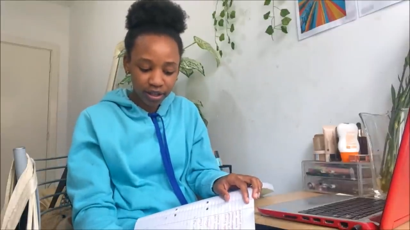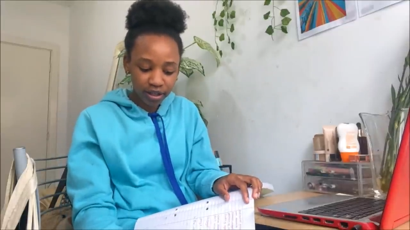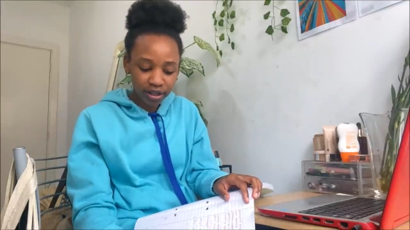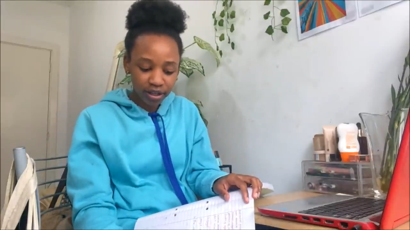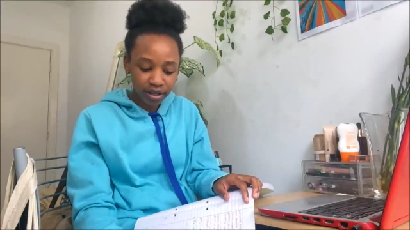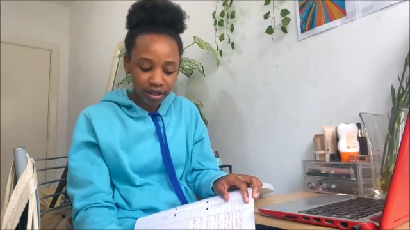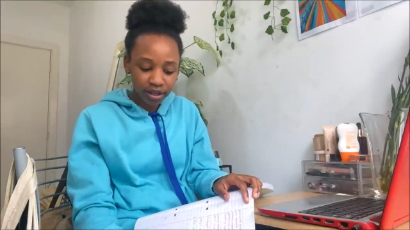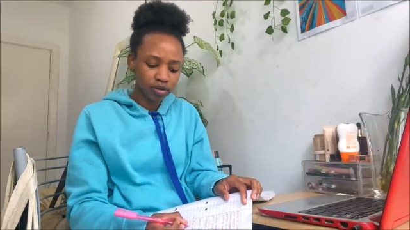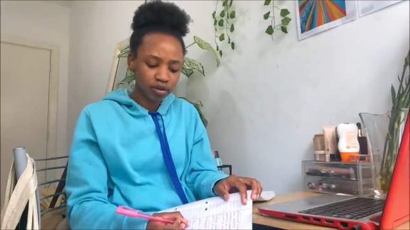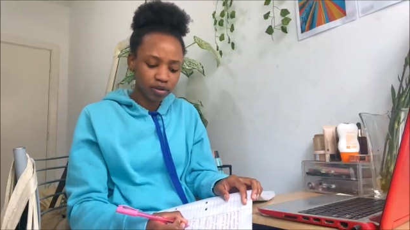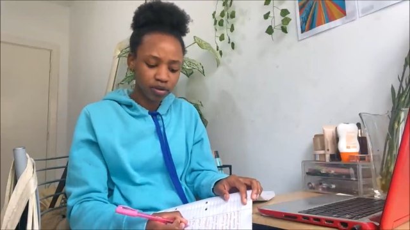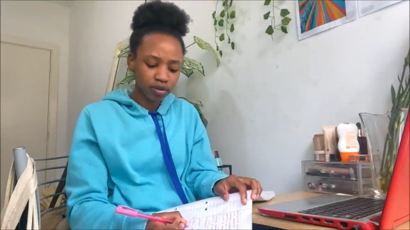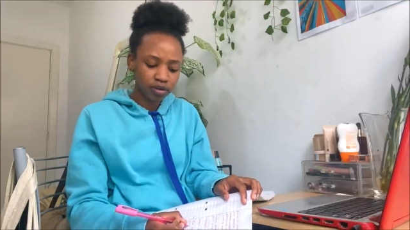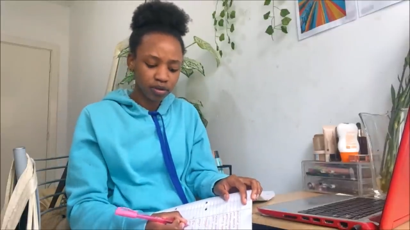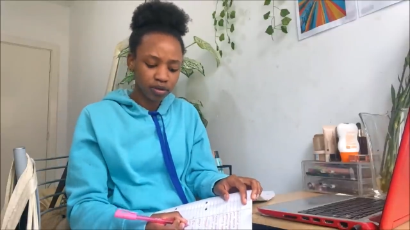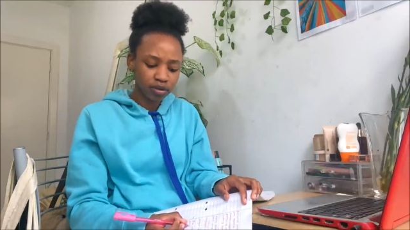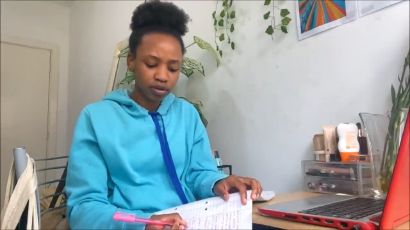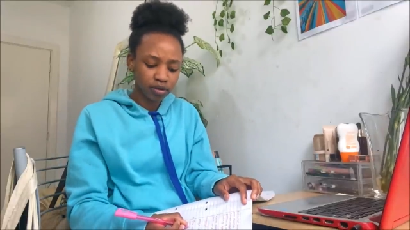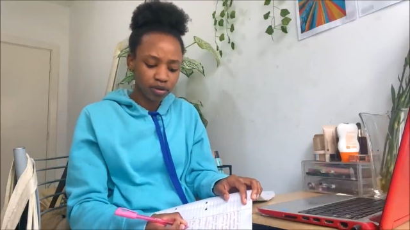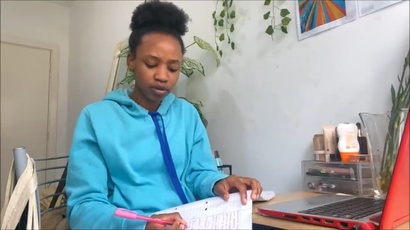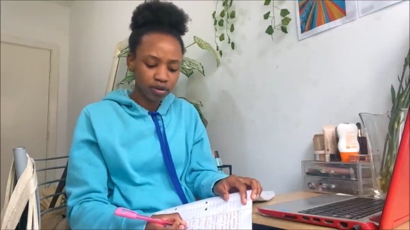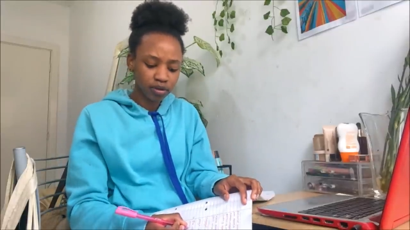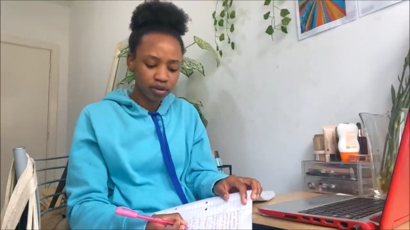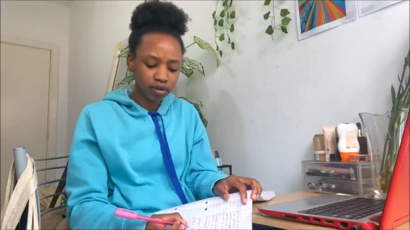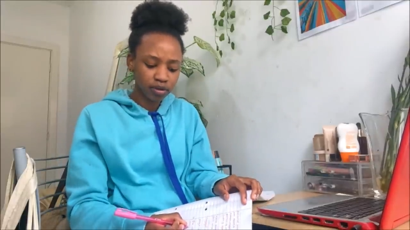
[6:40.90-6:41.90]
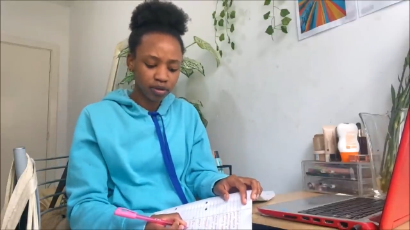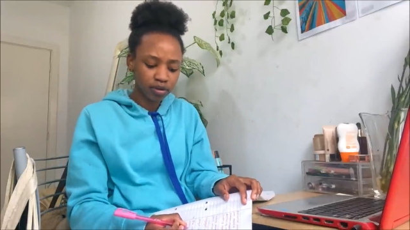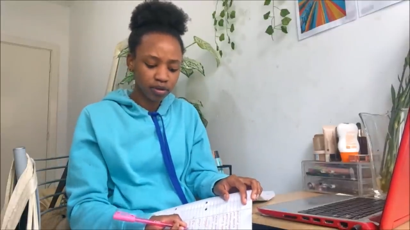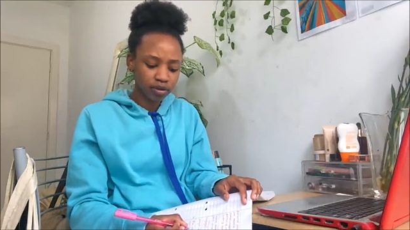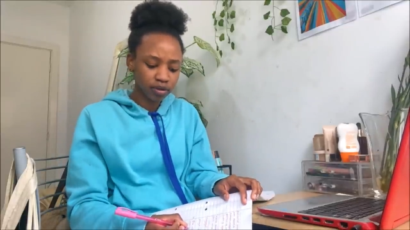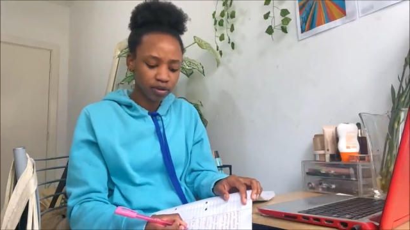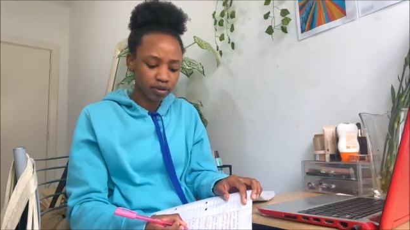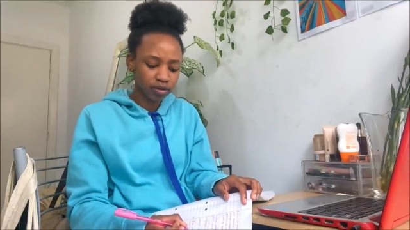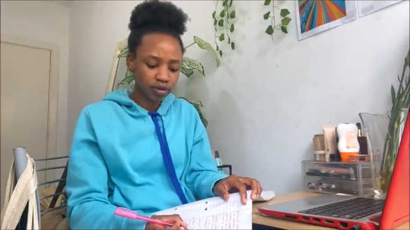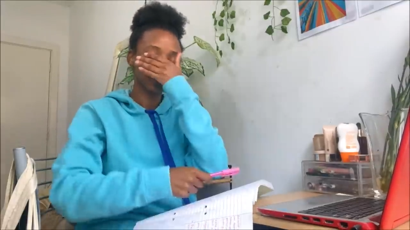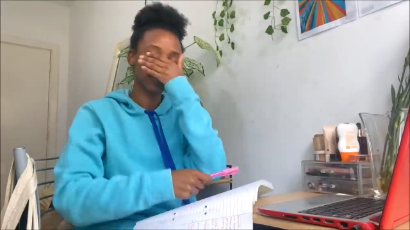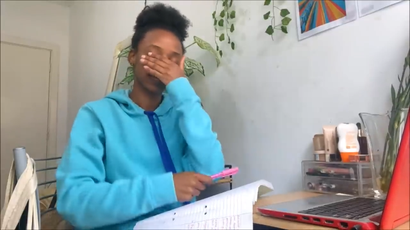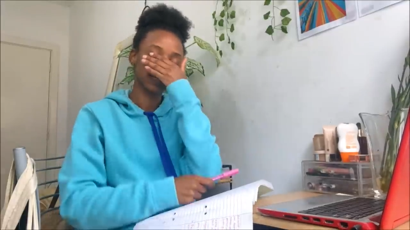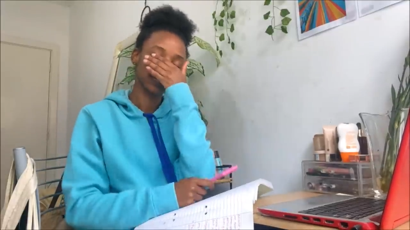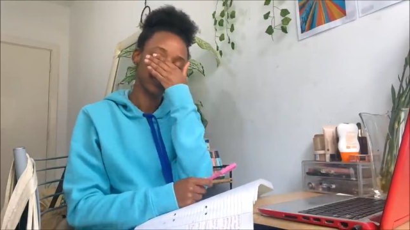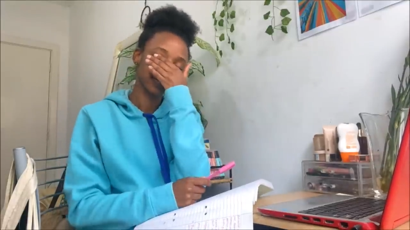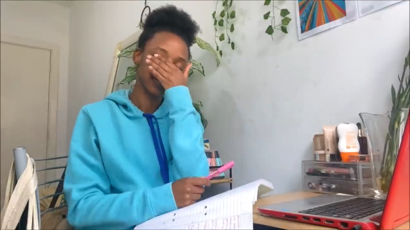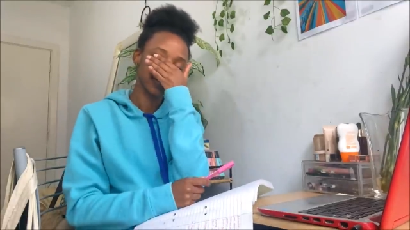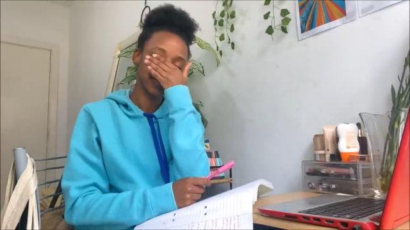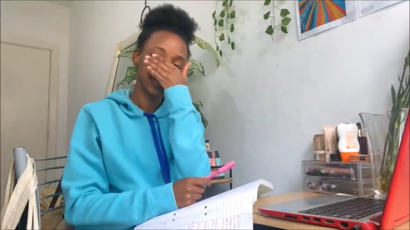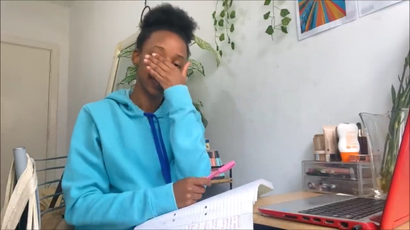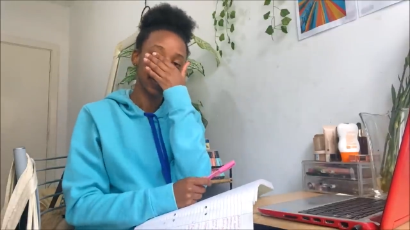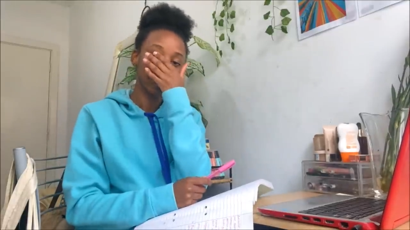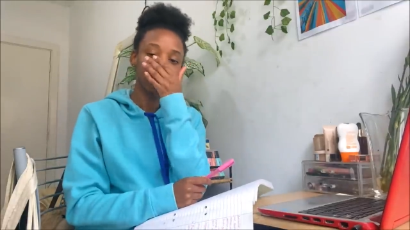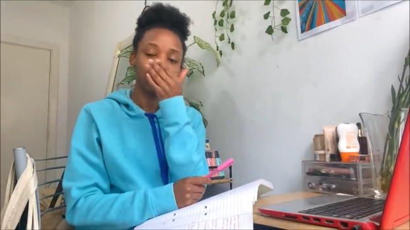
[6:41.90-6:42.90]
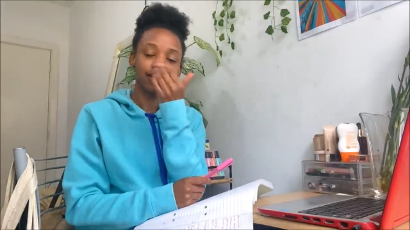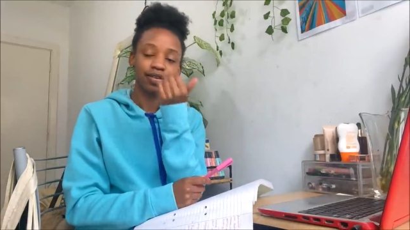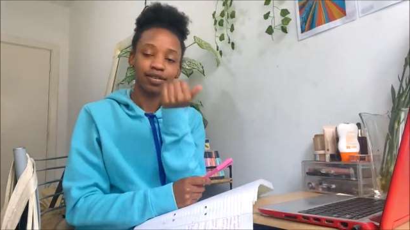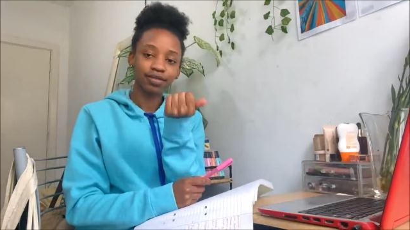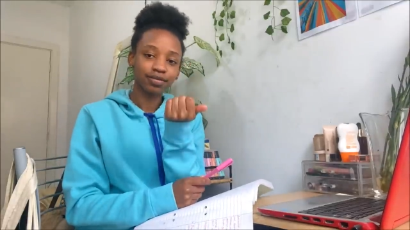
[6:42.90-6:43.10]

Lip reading: (silence)